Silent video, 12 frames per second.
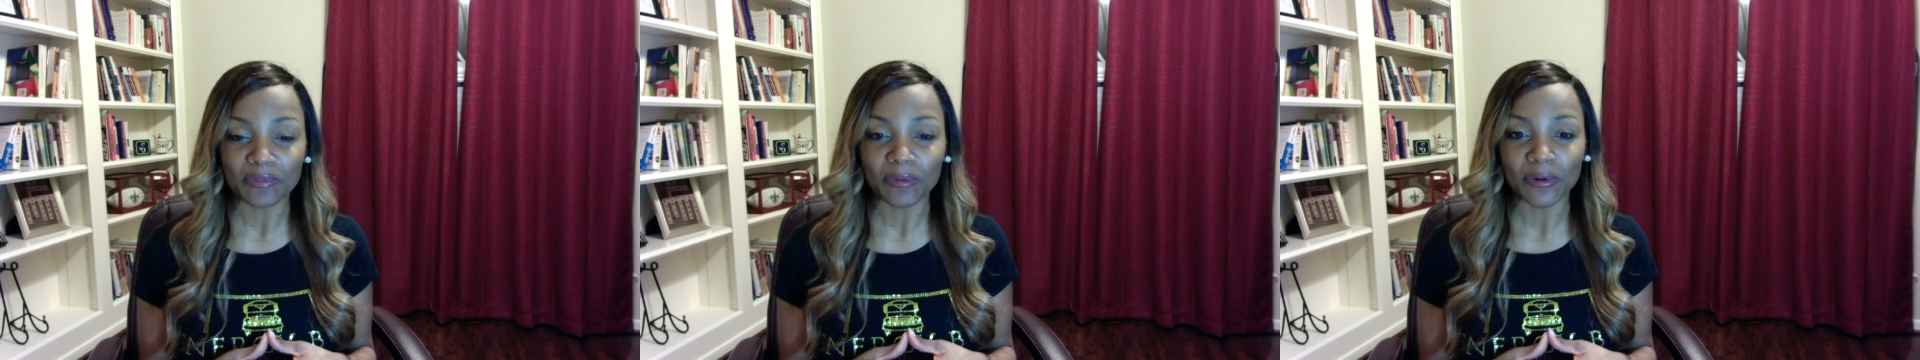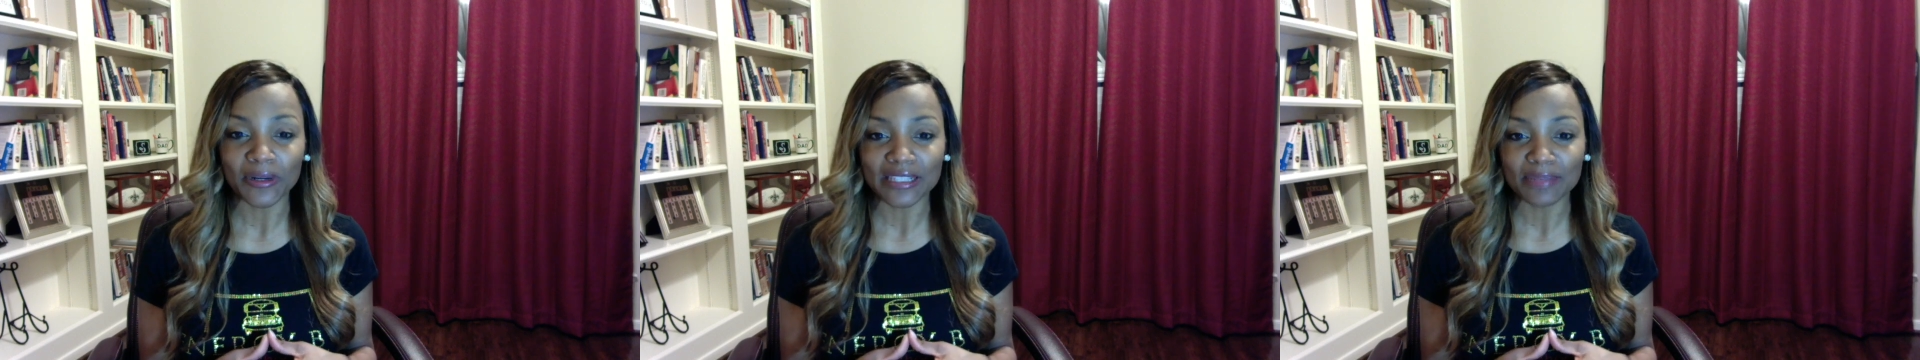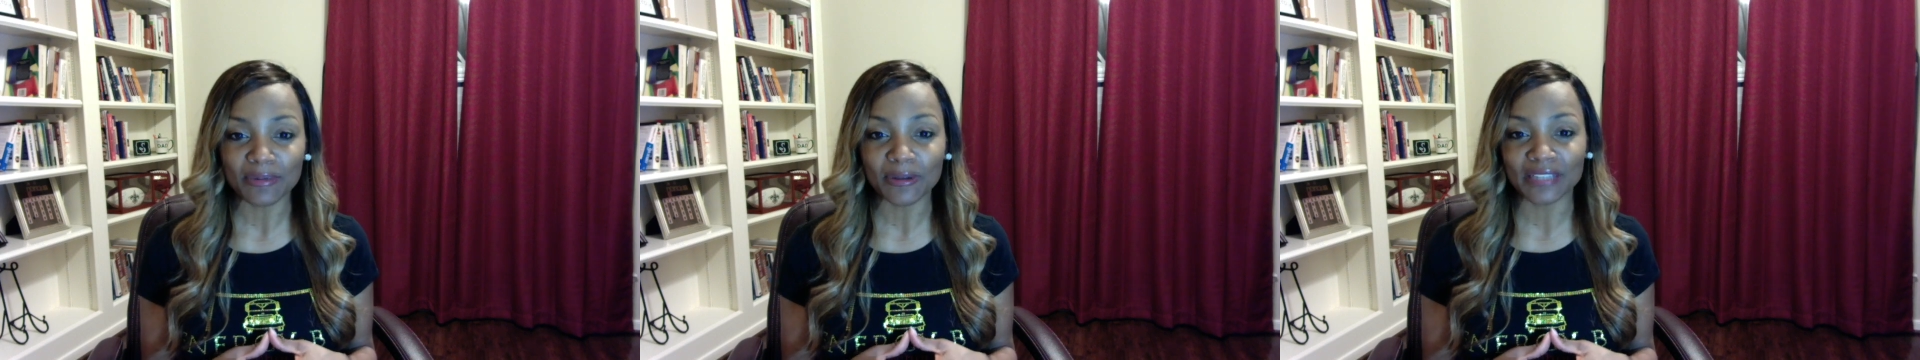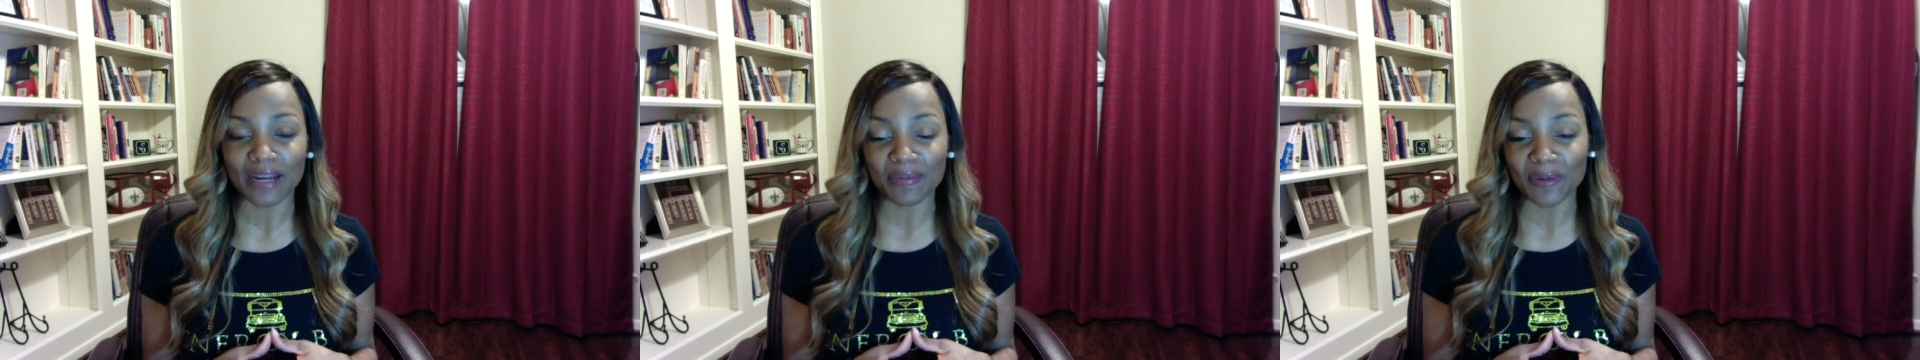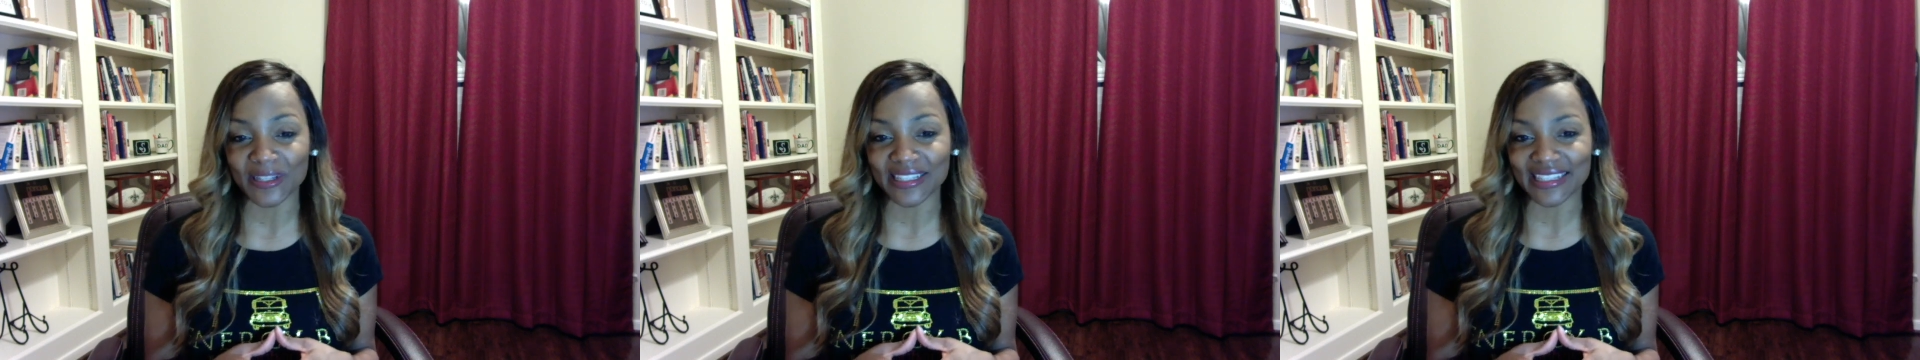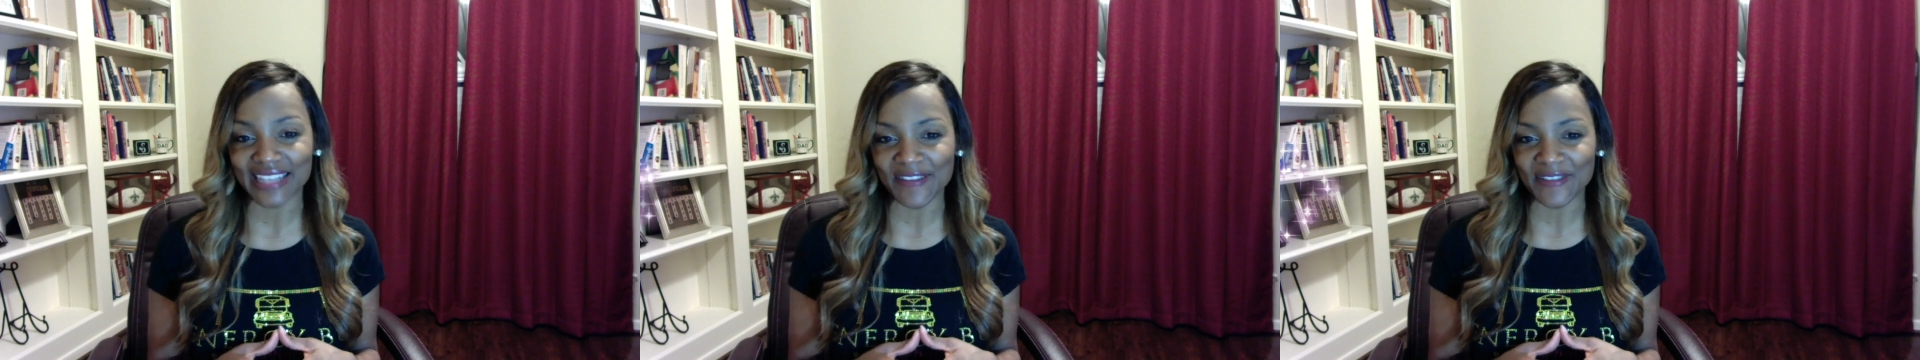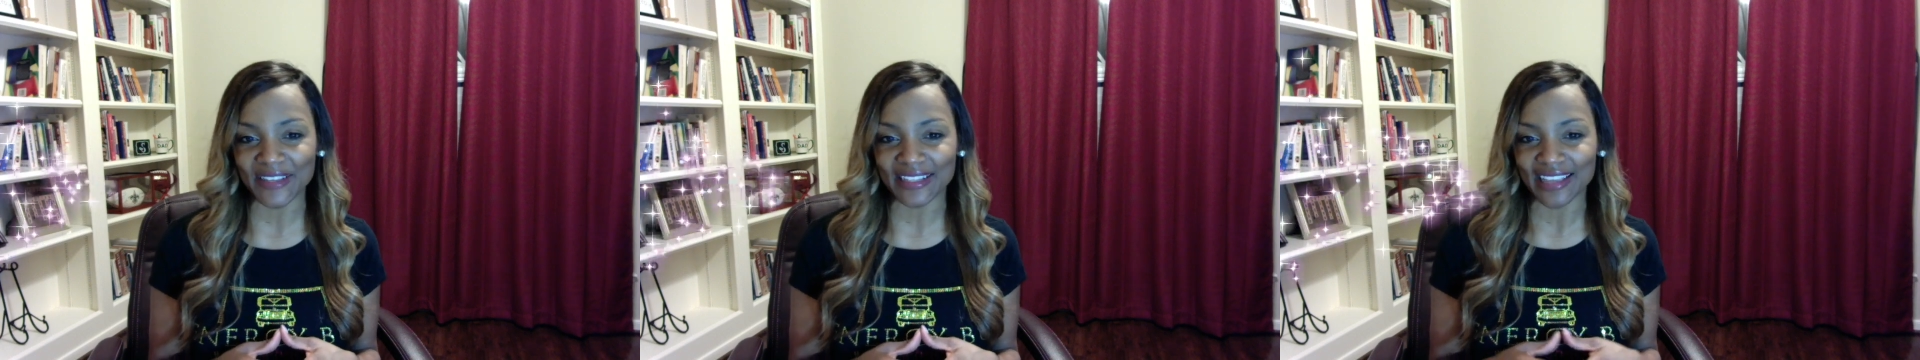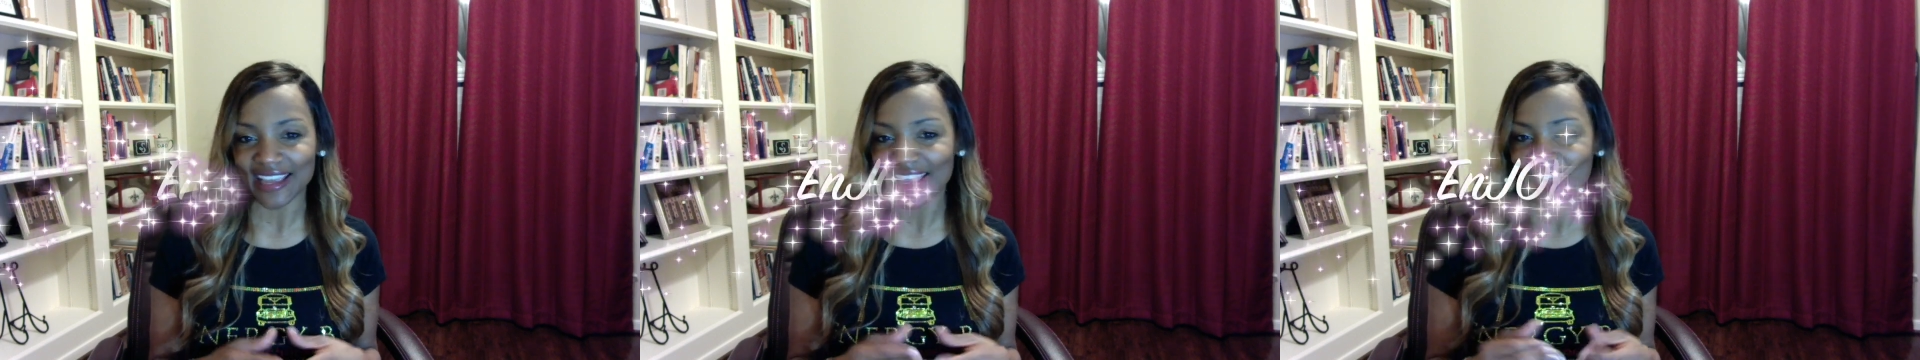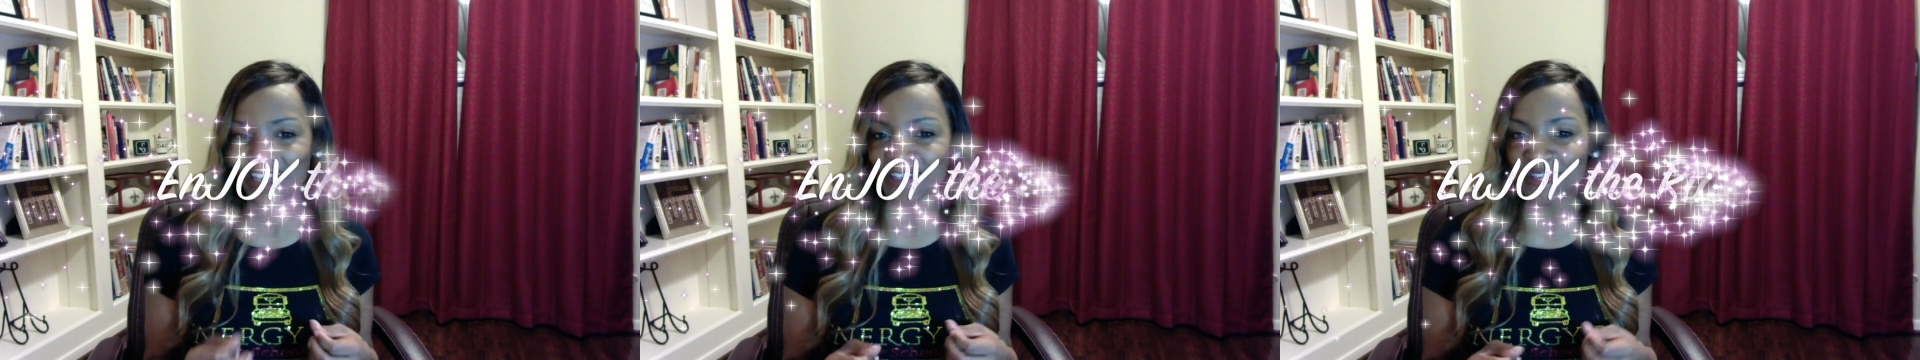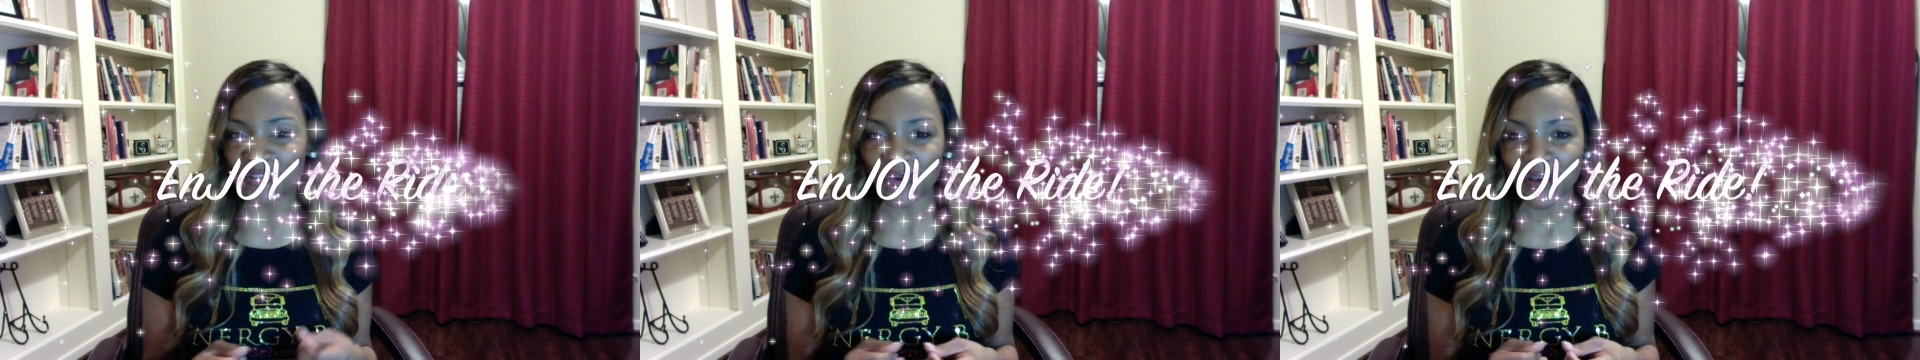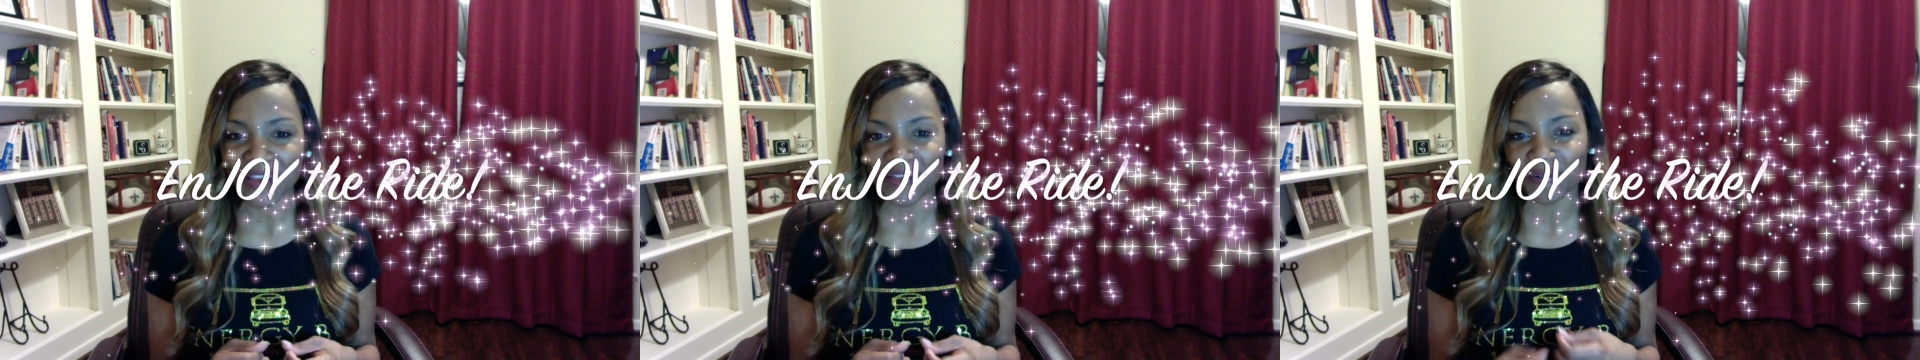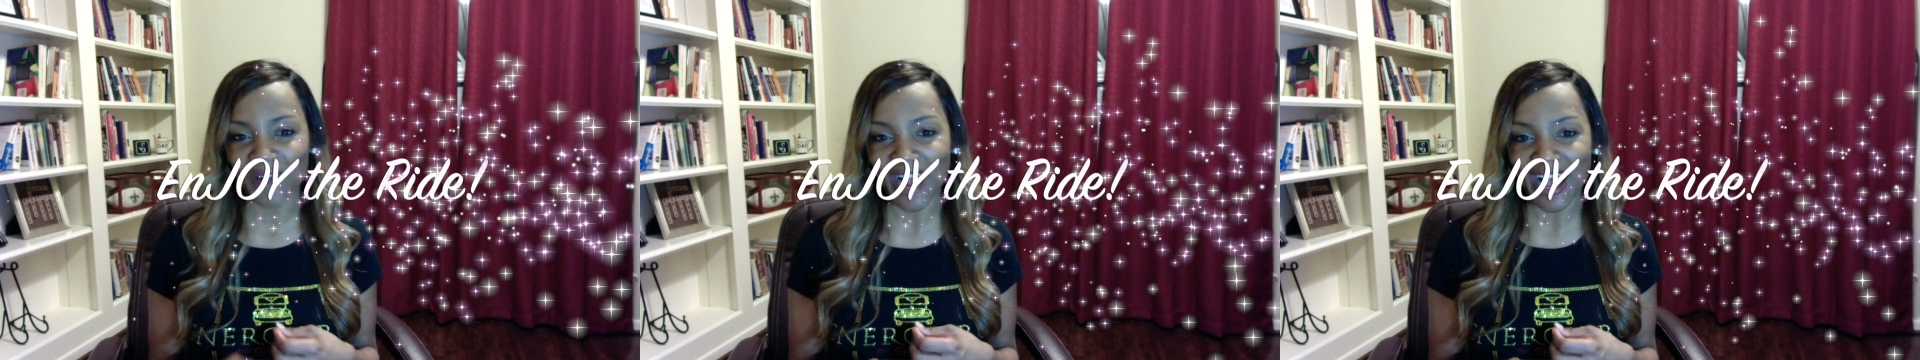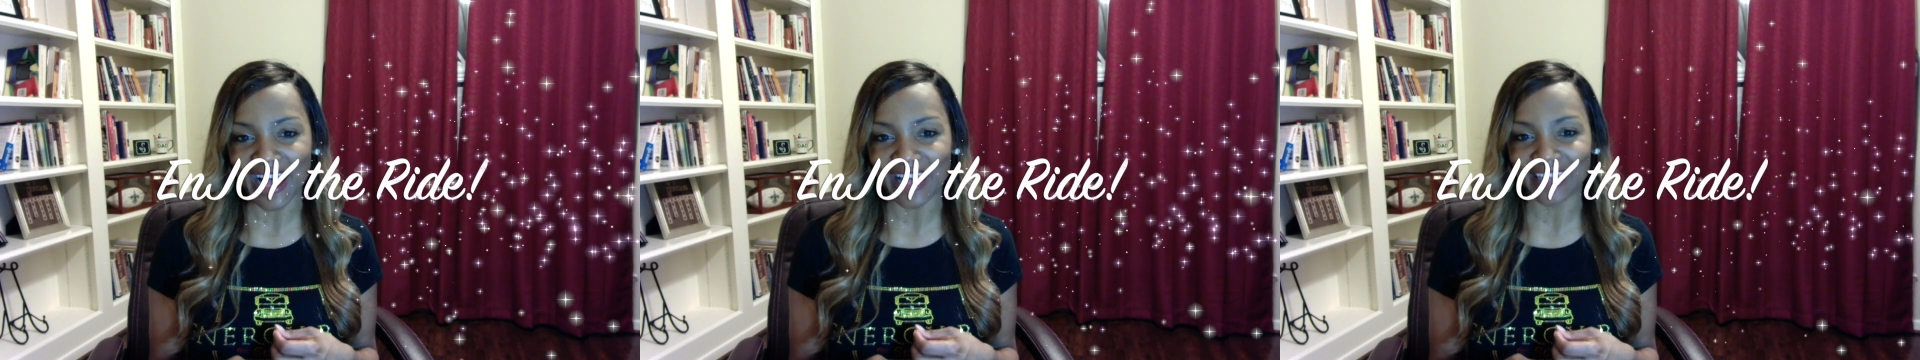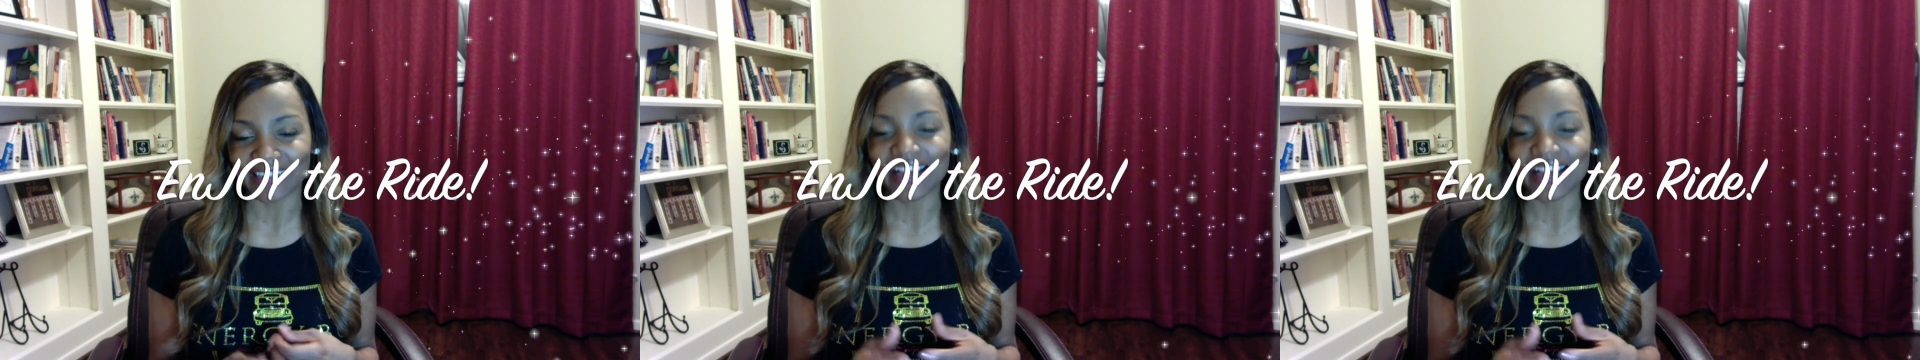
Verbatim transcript: principle number seven enjoy the ride,